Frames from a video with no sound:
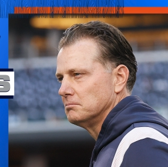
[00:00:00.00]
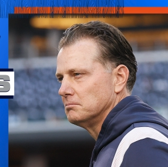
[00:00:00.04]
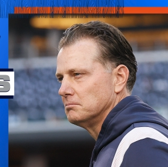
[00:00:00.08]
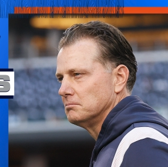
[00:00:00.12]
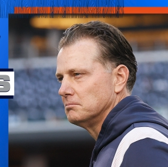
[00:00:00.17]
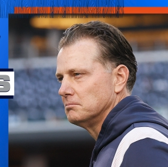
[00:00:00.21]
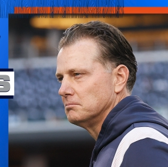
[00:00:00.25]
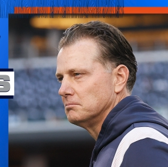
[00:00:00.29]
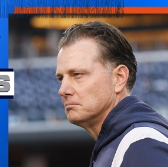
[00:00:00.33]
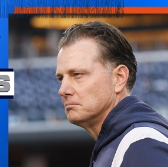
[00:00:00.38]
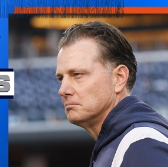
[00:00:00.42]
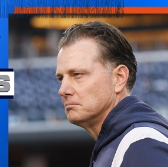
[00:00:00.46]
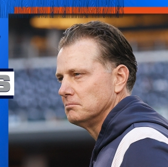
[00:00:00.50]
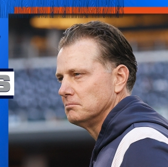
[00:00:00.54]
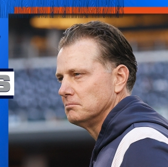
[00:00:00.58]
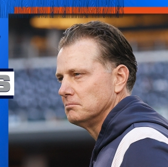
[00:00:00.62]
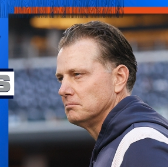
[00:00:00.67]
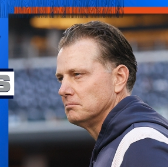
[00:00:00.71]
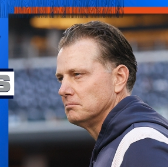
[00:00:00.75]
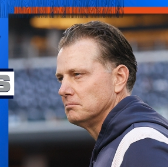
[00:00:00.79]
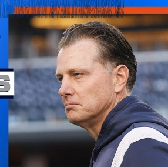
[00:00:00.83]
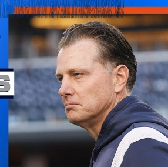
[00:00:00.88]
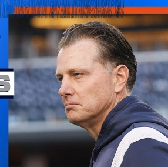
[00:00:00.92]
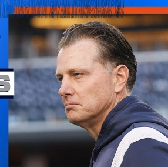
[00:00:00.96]

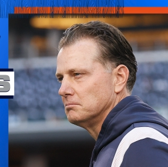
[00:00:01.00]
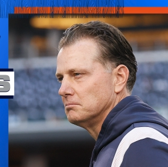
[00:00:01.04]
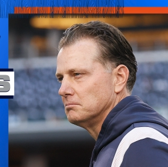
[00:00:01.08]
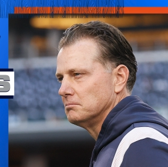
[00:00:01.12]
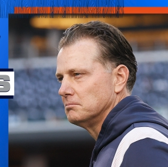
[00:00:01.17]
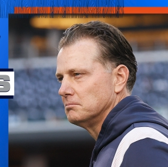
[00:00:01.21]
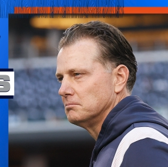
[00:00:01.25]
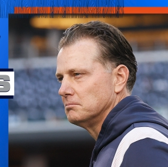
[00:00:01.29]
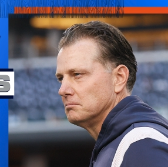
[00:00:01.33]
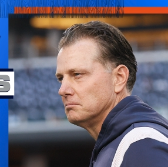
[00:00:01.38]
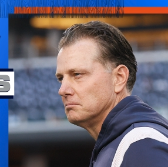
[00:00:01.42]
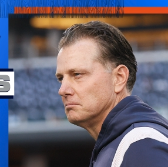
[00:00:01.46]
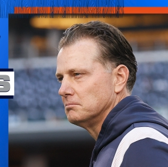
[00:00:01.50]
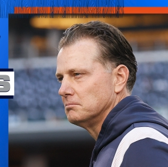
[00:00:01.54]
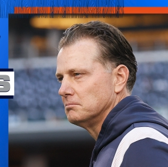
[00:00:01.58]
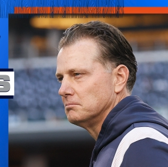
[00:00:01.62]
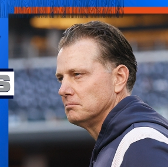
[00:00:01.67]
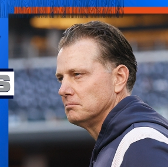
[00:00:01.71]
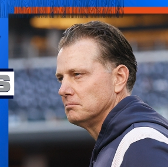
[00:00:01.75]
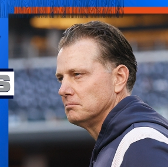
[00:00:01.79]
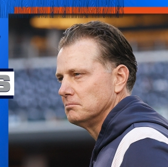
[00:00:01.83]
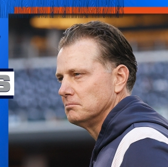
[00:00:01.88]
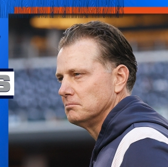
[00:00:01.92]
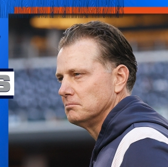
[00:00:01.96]

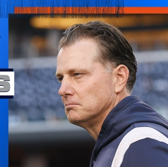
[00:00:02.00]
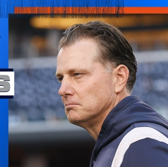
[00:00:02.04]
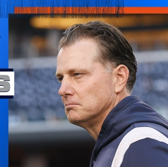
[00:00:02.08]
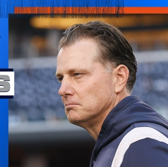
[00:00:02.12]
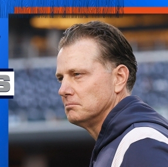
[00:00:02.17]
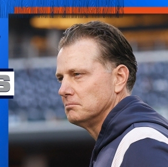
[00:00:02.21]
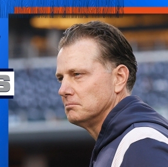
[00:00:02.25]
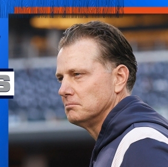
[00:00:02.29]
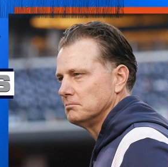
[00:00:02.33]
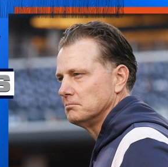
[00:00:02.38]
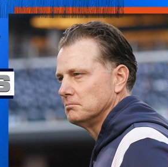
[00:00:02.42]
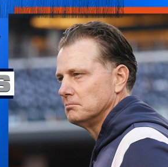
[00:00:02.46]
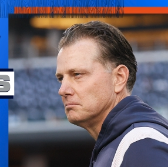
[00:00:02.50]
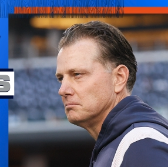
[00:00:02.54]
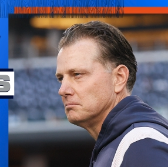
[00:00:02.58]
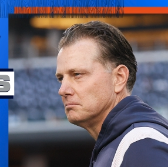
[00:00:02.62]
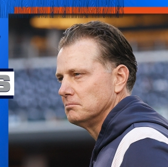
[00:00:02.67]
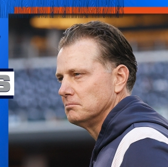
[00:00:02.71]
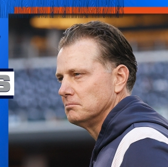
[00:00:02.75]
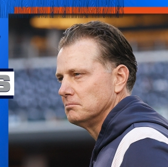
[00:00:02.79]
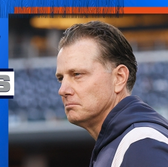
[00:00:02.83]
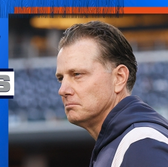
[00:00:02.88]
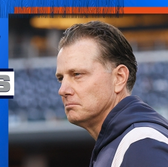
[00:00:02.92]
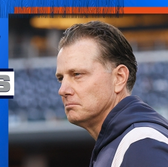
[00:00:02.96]

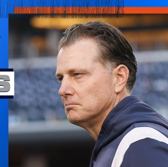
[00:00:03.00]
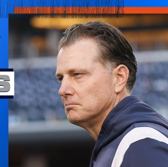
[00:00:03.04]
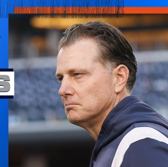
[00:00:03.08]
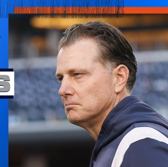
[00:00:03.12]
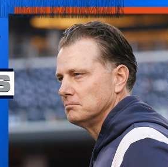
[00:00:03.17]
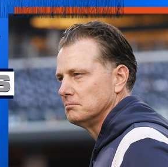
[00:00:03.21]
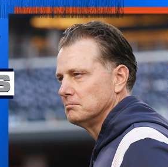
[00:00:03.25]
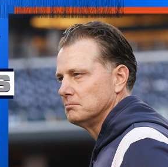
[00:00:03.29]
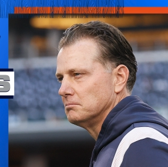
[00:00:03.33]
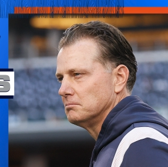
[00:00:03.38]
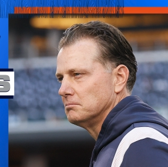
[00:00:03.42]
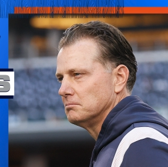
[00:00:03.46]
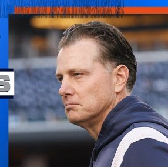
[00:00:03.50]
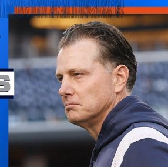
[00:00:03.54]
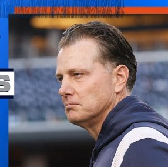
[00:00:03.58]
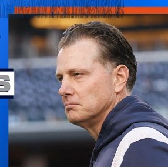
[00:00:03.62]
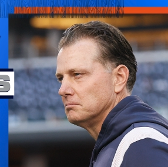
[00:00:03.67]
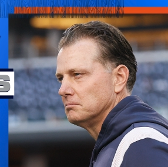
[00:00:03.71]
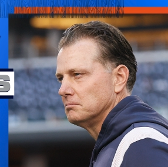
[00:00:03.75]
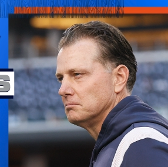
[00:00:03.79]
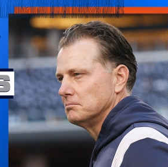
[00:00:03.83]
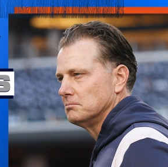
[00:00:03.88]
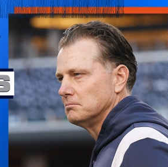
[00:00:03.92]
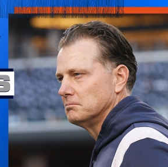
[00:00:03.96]

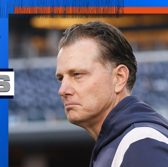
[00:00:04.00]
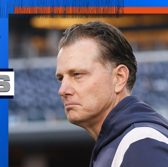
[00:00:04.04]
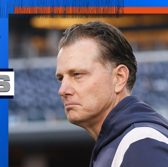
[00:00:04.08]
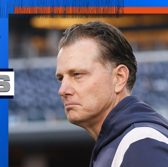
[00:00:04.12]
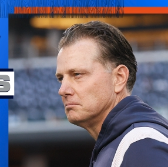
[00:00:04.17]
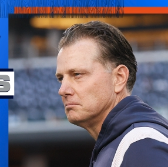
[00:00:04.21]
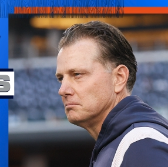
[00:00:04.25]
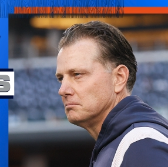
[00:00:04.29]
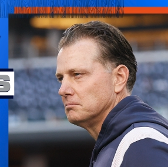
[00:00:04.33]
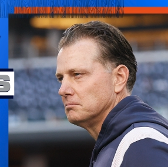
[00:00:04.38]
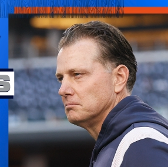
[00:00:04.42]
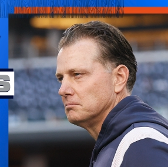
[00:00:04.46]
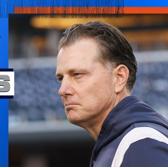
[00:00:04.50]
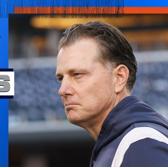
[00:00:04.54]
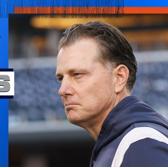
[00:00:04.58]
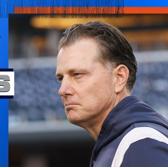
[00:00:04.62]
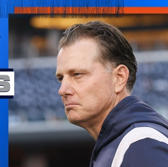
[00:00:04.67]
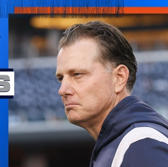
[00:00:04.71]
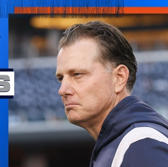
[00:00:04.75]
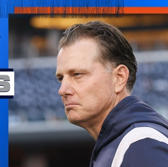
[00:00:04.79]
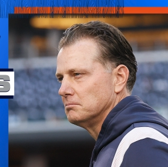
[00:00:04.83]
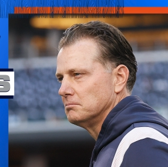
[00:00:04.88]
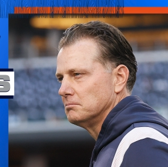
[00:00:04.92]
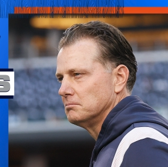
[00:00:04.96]

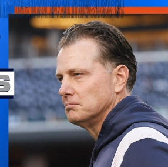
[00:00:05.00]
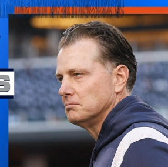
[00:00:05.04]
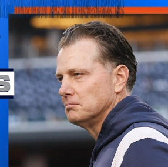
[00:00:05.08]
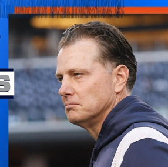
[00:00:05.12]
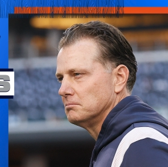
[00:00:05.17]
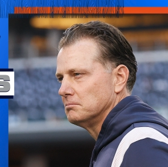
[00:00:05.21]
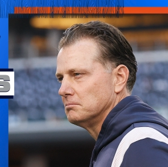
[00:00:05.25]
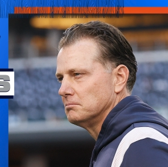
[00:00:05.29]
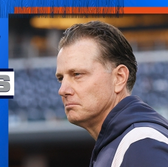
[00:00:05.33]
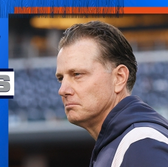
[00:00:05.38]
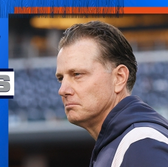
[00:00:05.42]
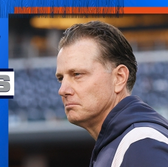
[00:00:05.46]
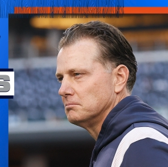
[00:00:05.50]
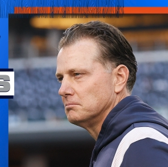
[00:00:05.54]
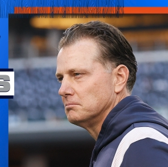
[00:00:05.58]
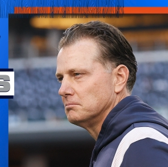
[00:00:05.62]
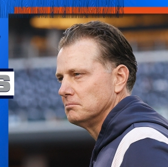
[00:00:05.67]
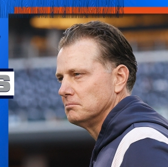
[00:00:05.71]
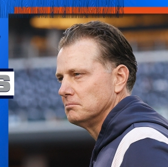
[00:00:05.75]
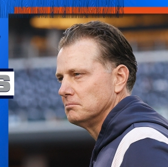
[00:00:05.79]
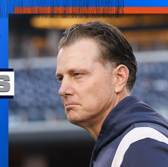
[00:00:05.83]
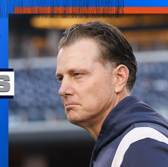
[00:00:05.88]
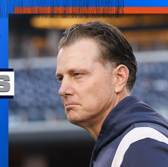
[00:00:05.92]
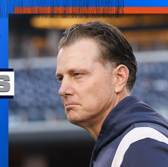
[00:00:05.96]

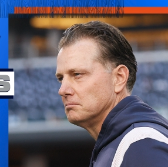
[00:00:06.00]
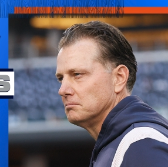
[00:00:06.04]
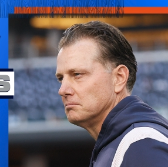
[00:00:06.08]
The face doesn't move, so there is nothing to read.